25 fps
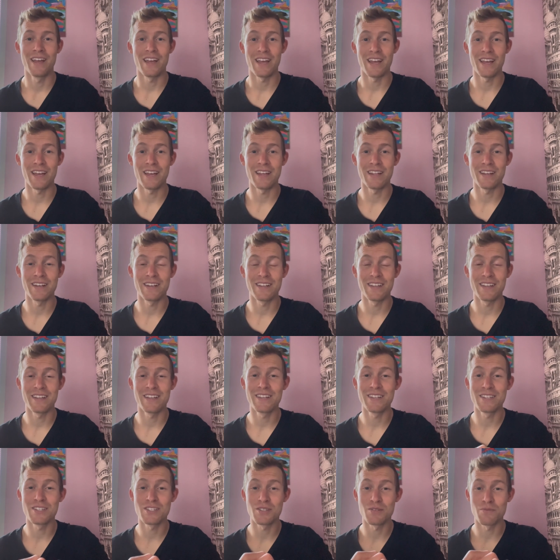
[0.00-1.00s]
And
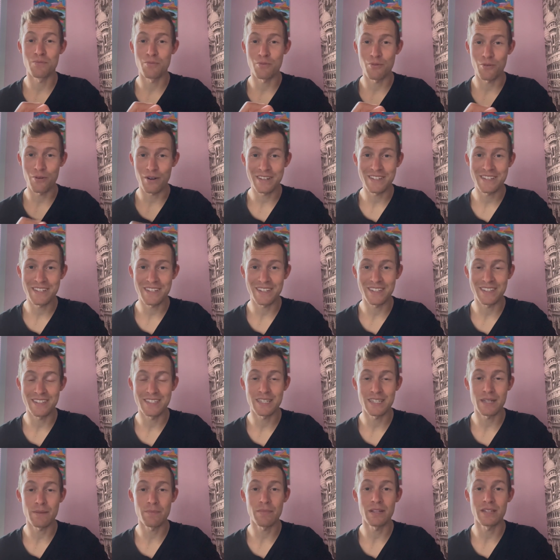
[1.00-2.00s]
it is surprisingly
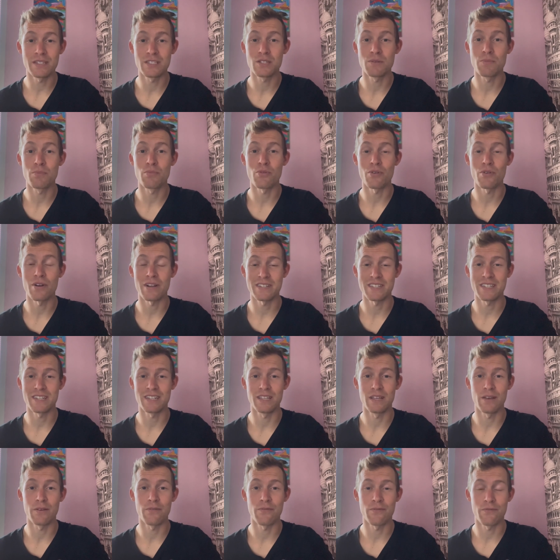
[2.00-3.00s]
simple and
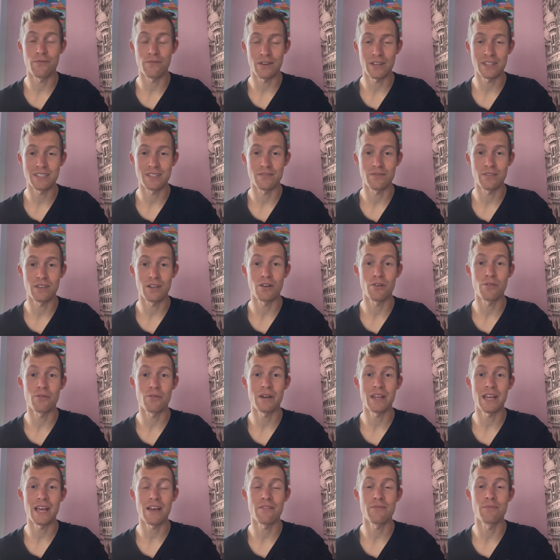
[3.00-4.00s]
surprisingly effective. They
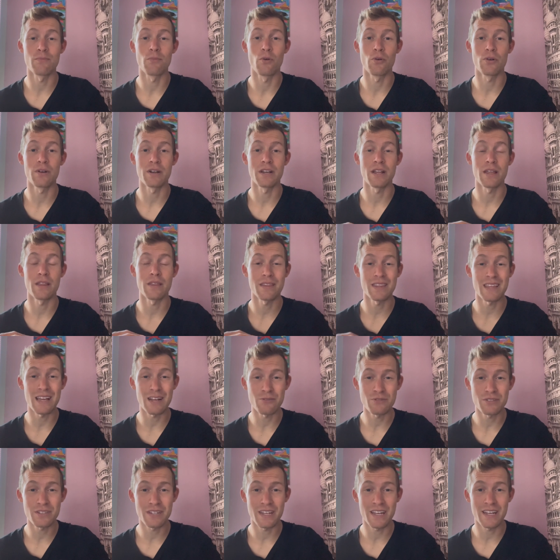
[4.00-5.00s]
already have more than a
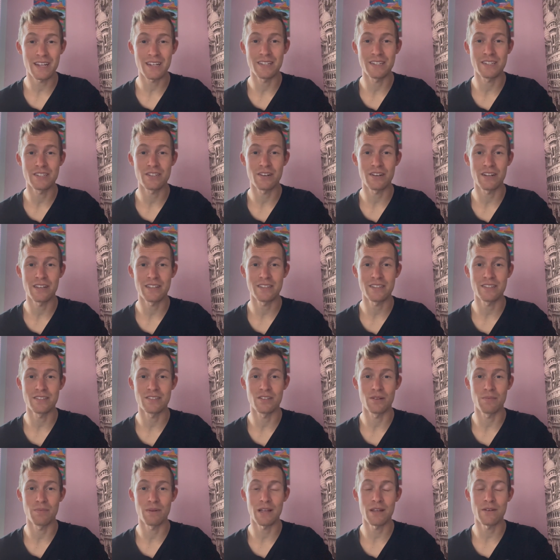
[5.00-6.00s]
thousand athletes connected
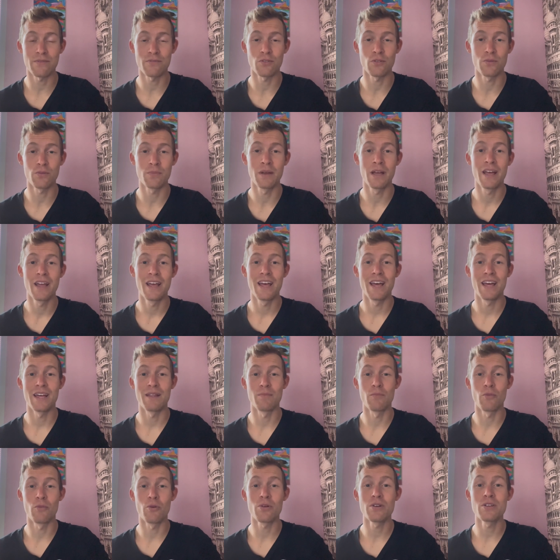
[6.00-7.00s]
to the platform
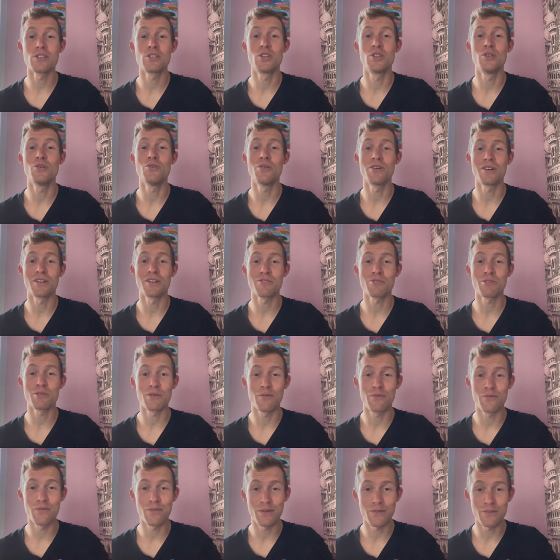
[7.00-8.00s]
and more than
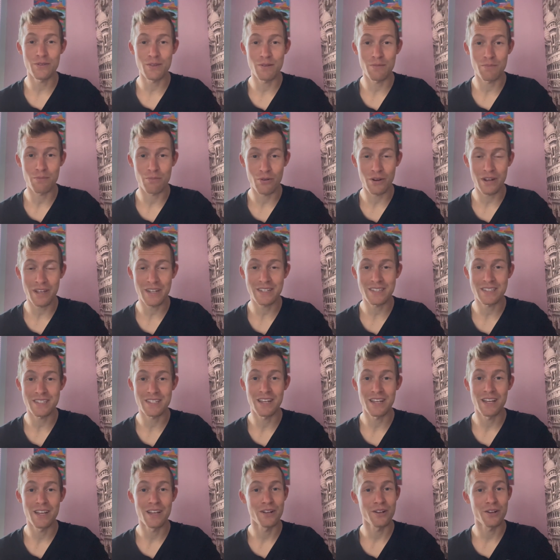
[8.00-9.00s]
250 brands
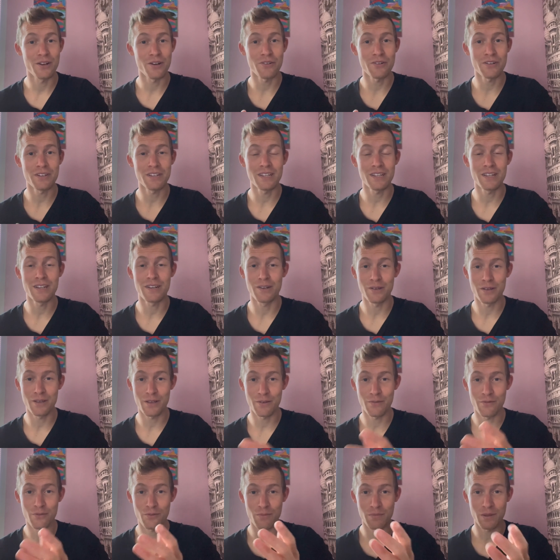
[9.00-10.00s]
currently
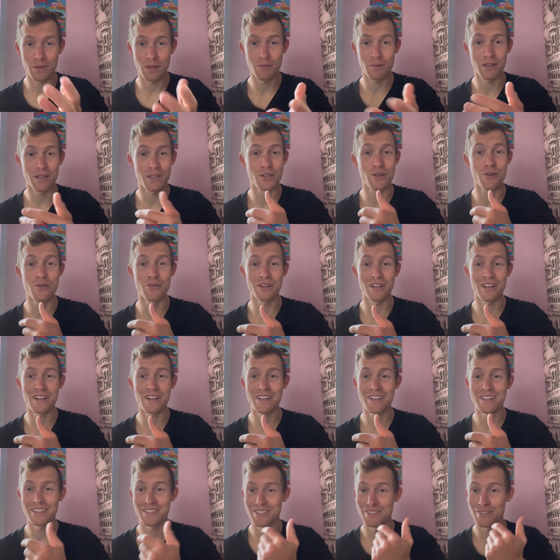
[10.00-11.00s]
looking for people like you and
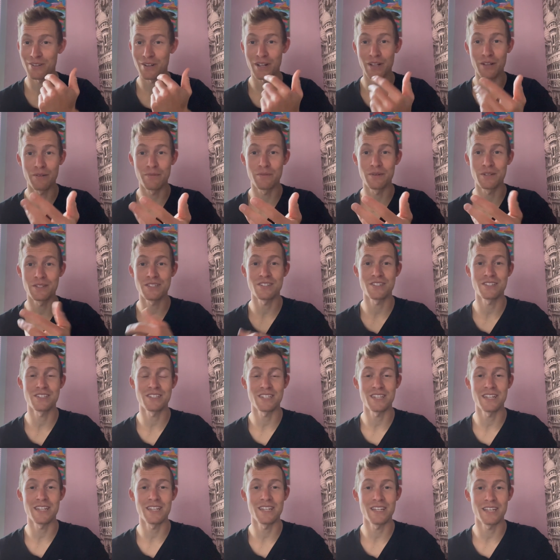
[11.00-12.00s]
I to help us
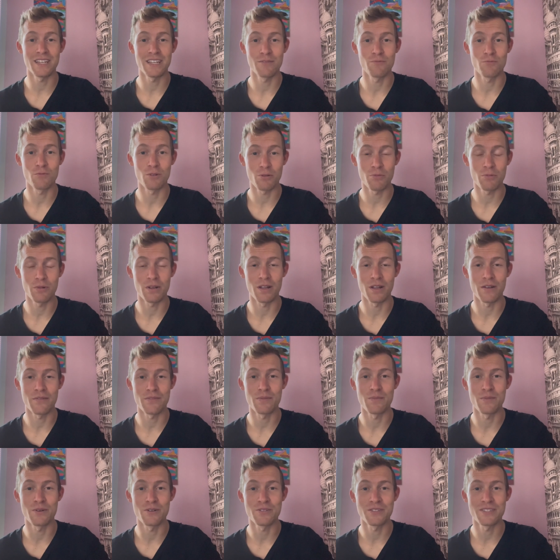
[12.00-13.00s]
succeed in what we love
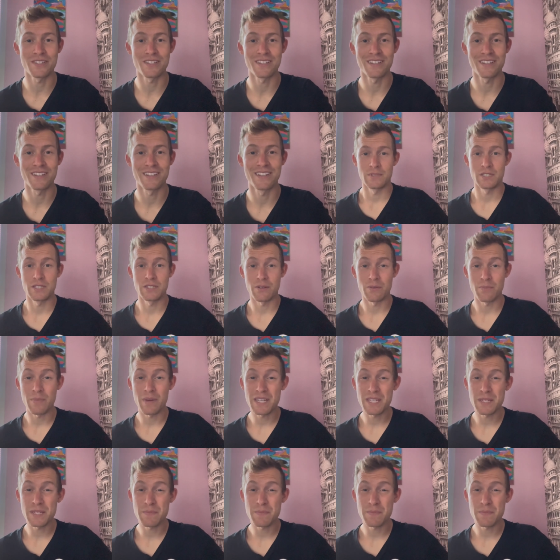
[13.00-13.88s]
the most. So in my